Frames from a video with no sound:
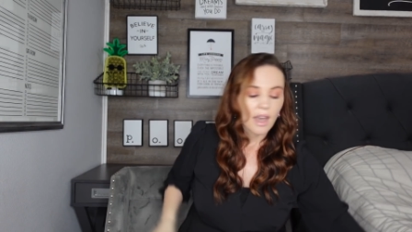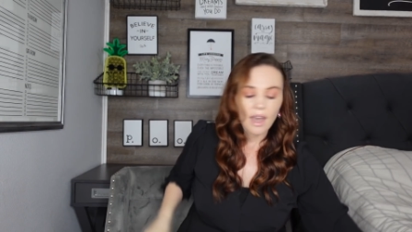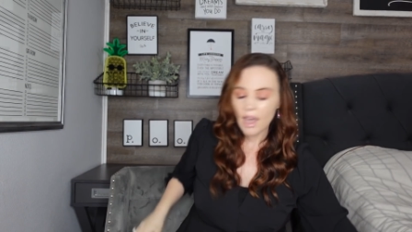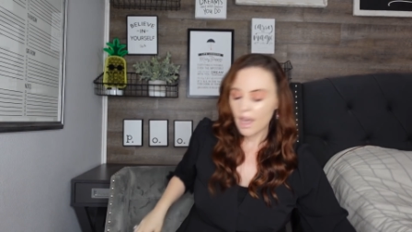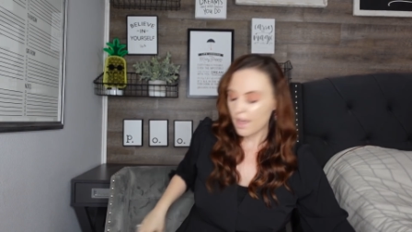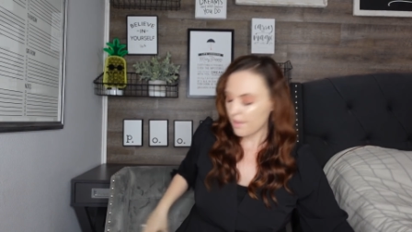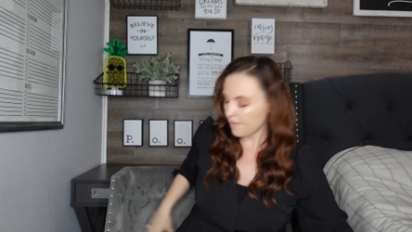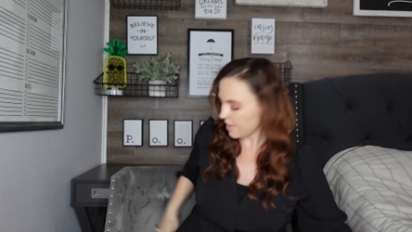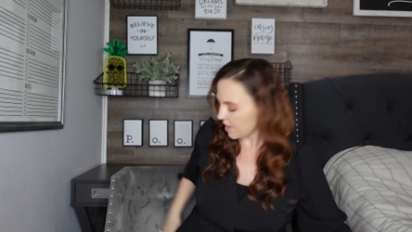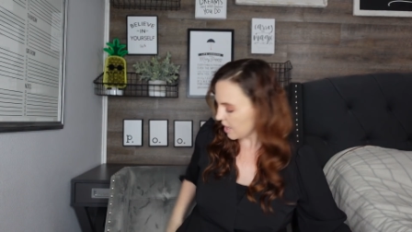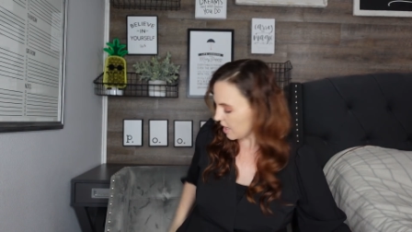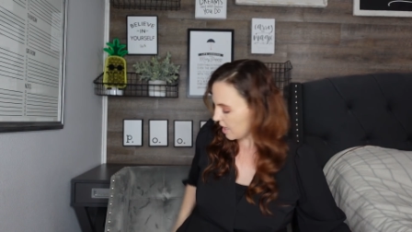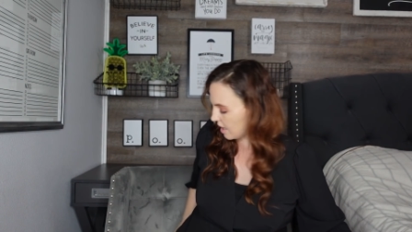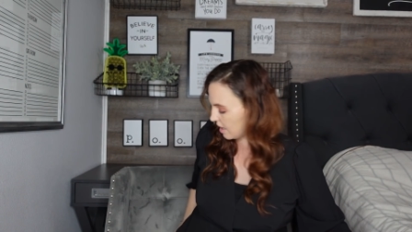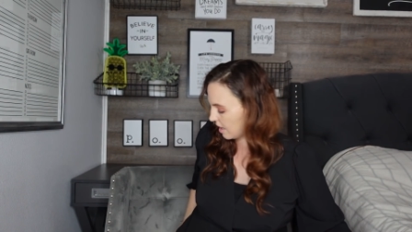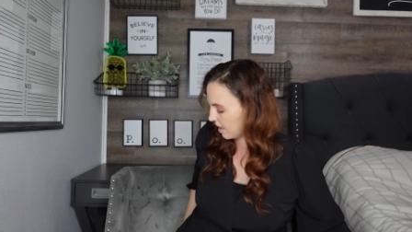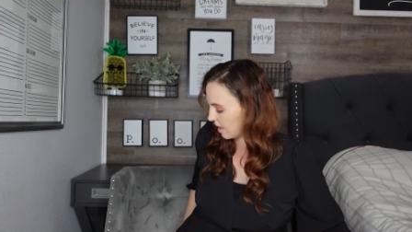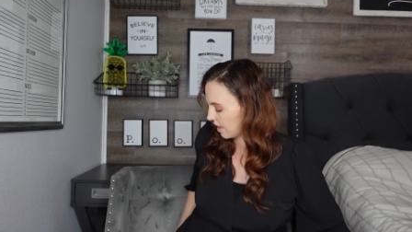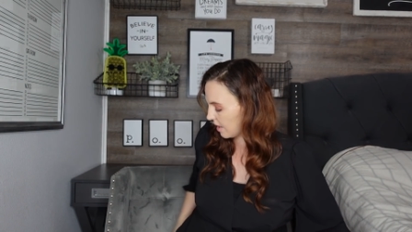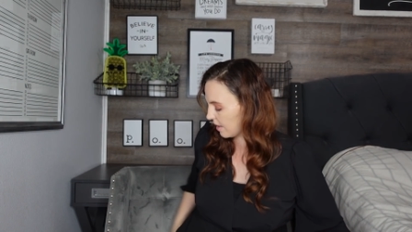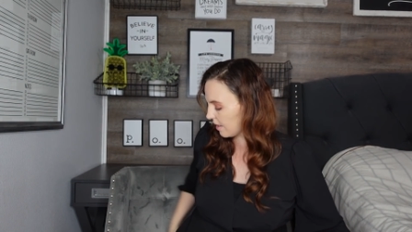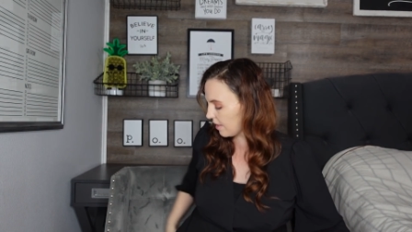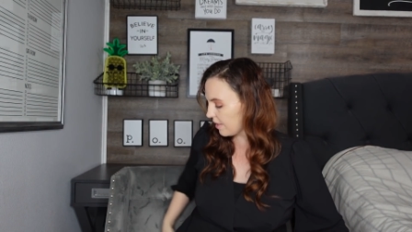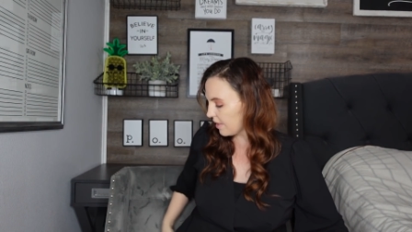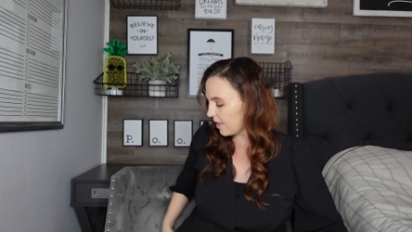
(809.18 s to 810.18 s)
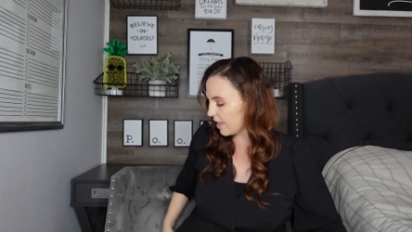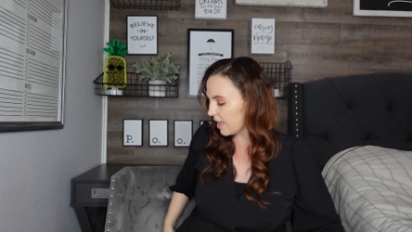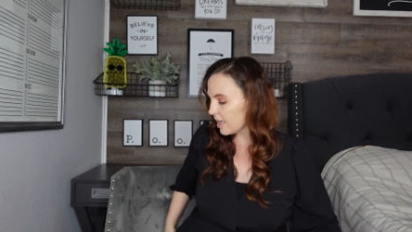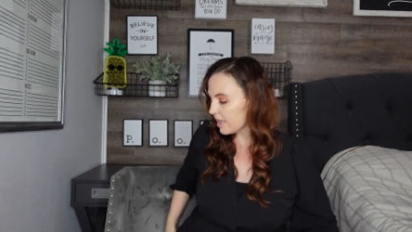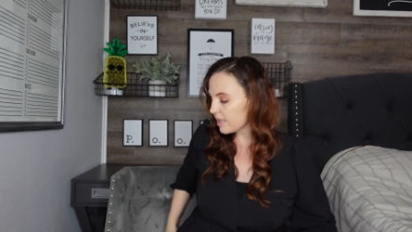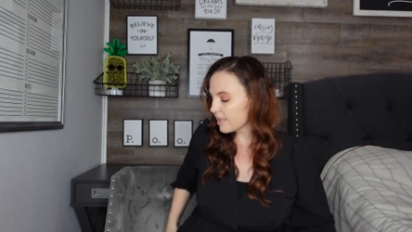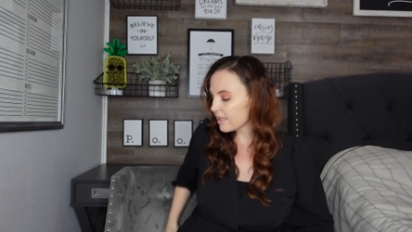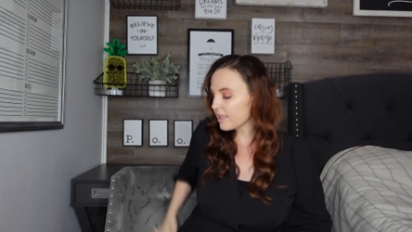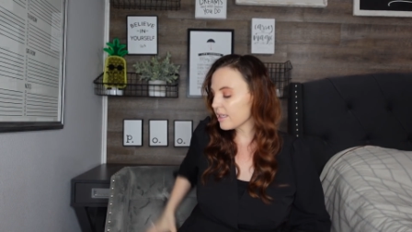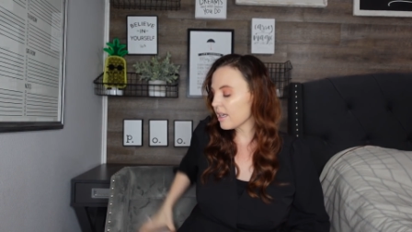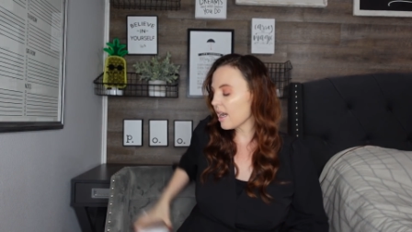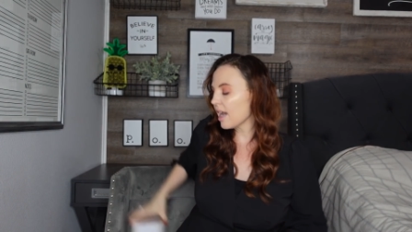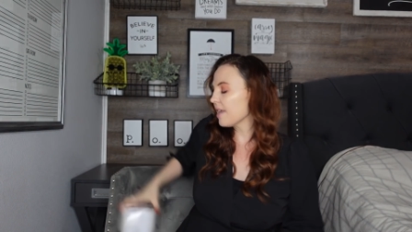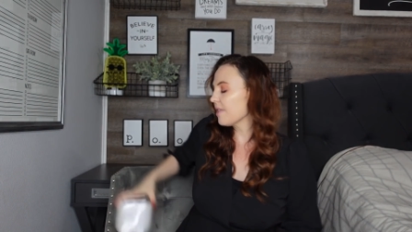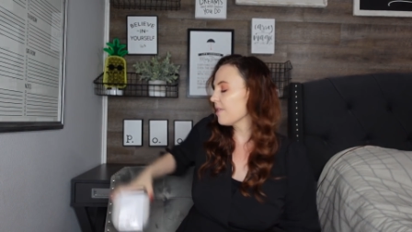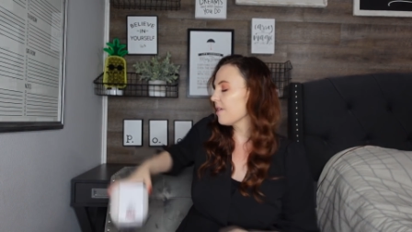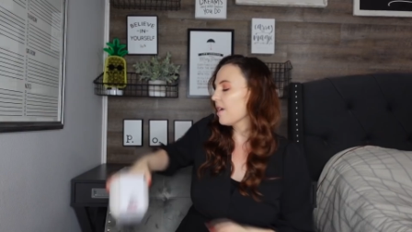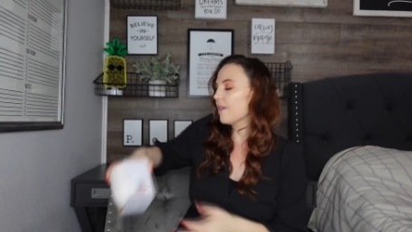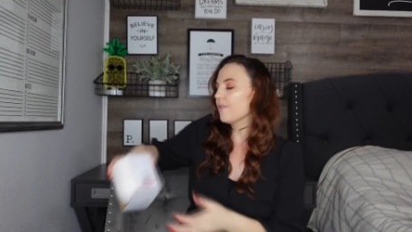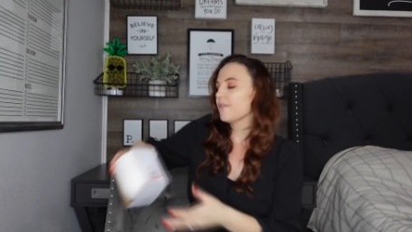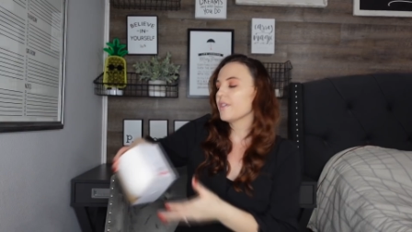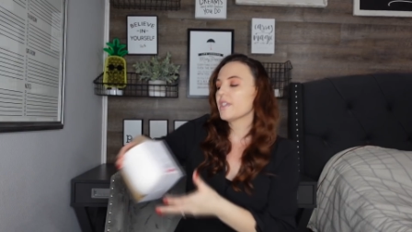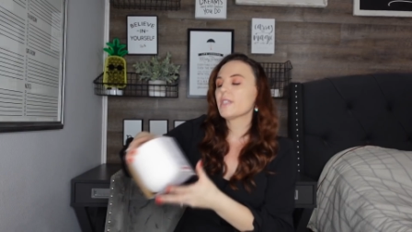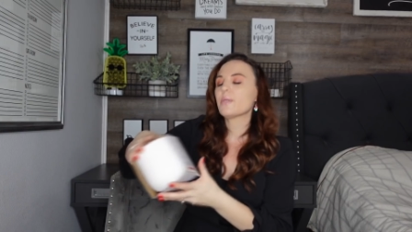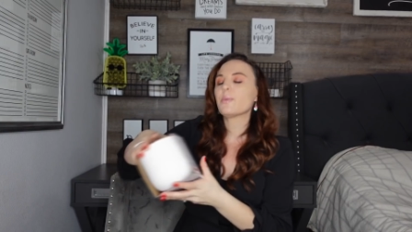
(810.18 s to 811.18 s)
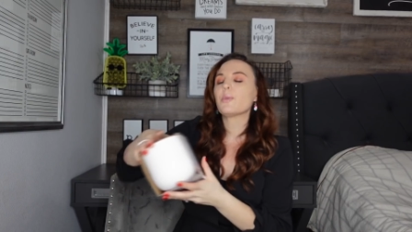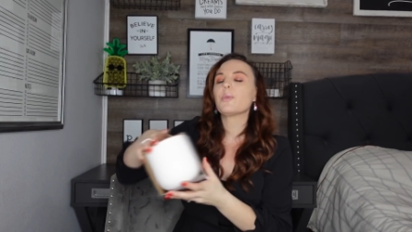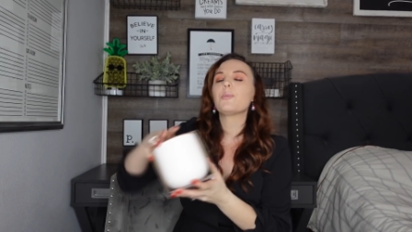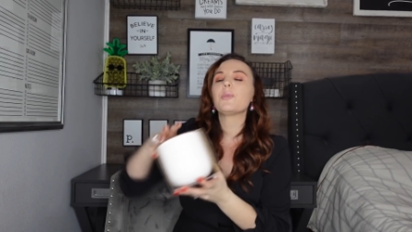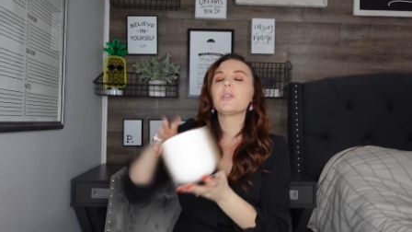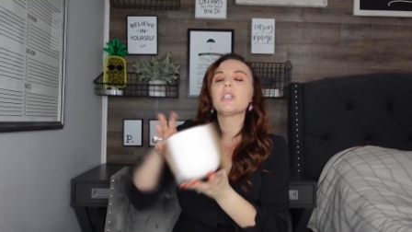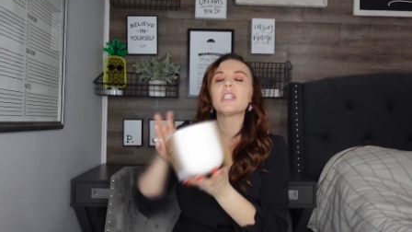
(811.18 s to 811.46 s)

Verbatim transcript: And then this, I thought this would